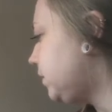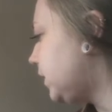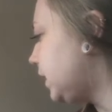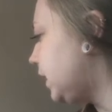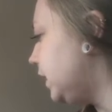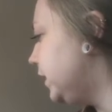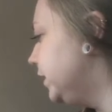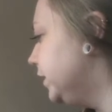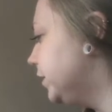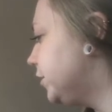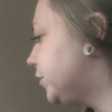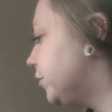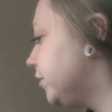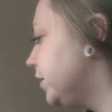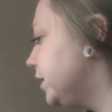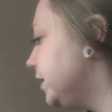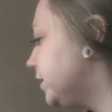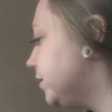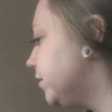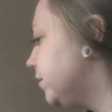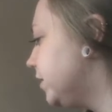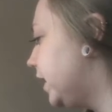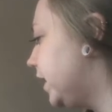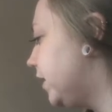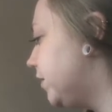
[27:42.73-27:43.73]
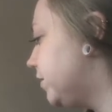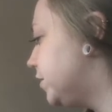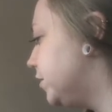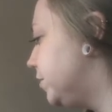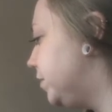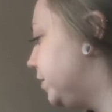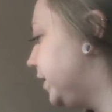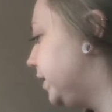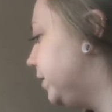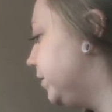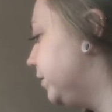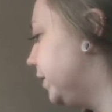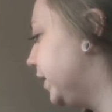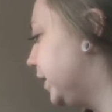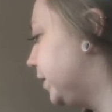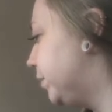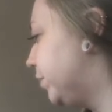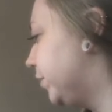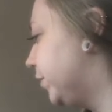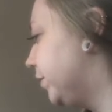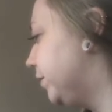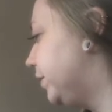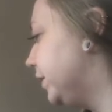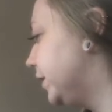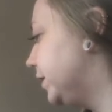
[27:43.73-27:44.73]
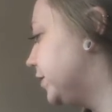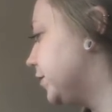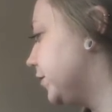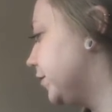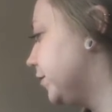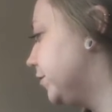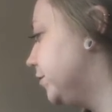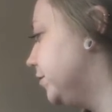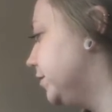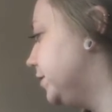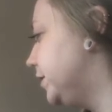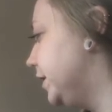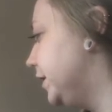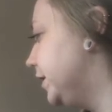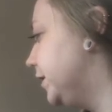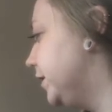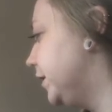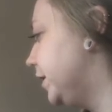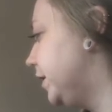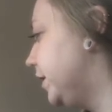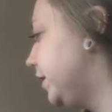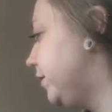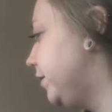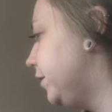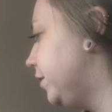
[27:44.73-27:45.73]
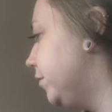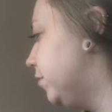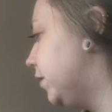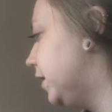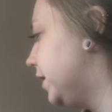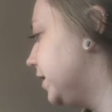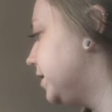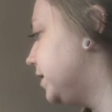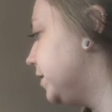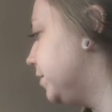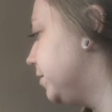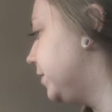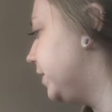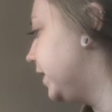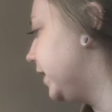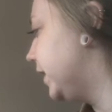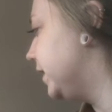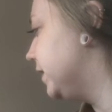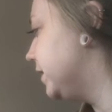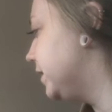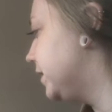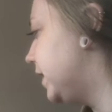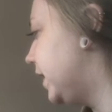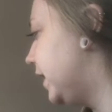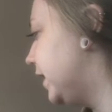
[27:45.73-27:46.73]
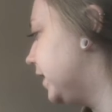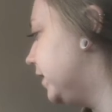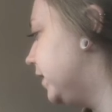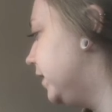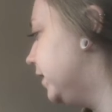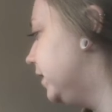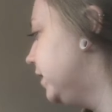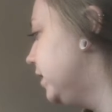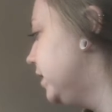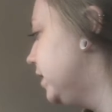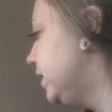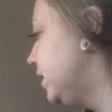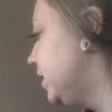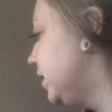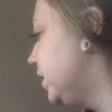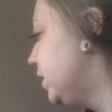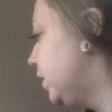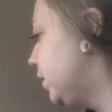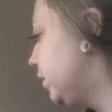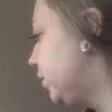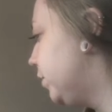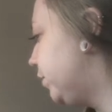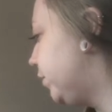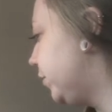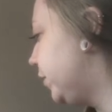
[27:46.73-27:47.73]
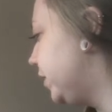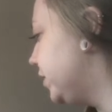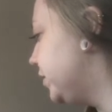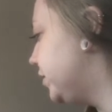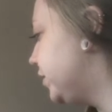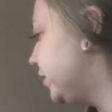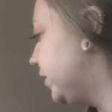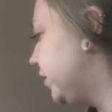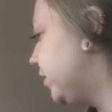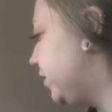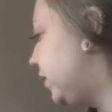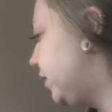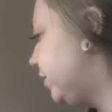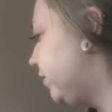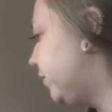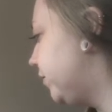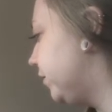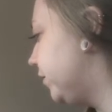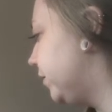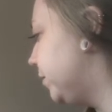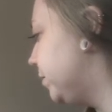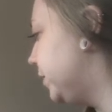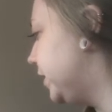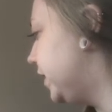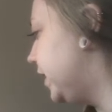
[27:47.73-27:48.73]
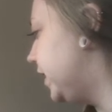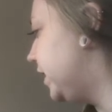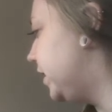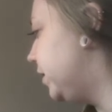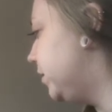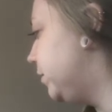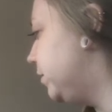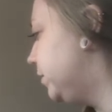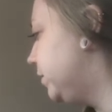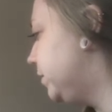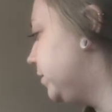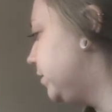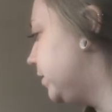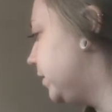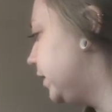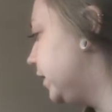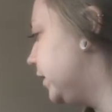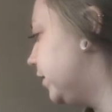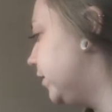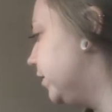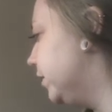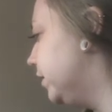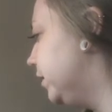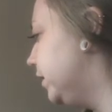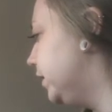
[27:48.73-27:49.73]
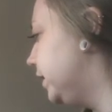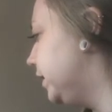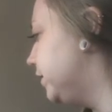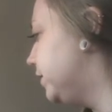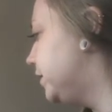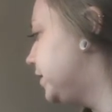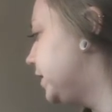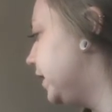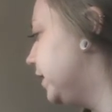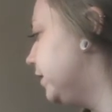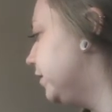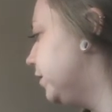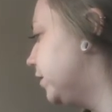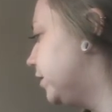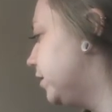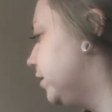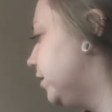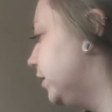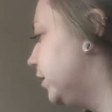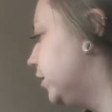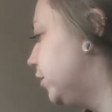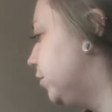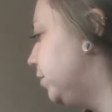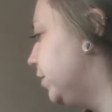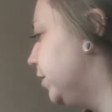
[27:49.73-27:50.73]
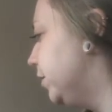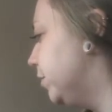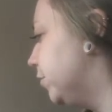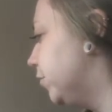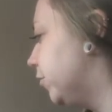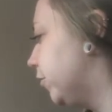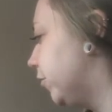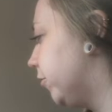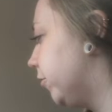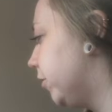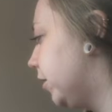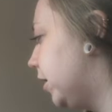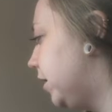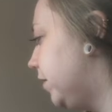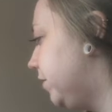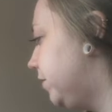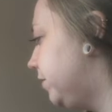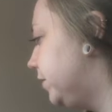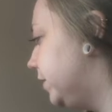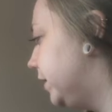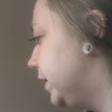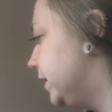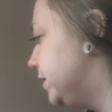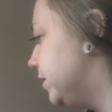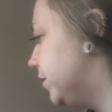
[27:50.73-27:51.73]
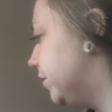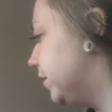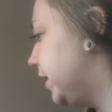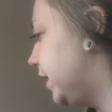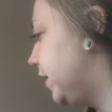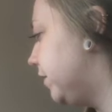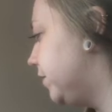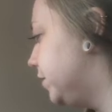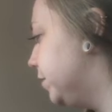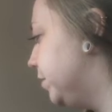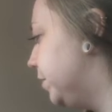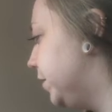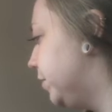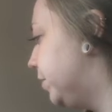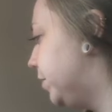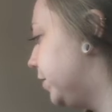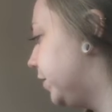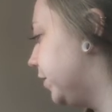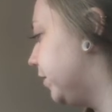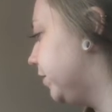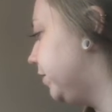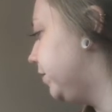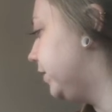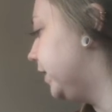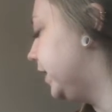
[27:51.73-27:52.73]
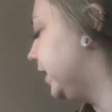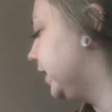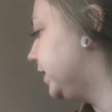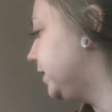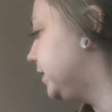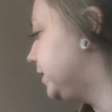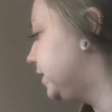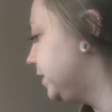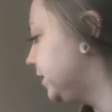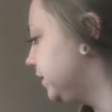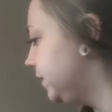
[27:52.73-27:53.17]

And the trees don't have to be like perfect circles either. If you want some things kind of branching off from them, you know, the leaves can look a little bit more rough. They don't have to be perfect.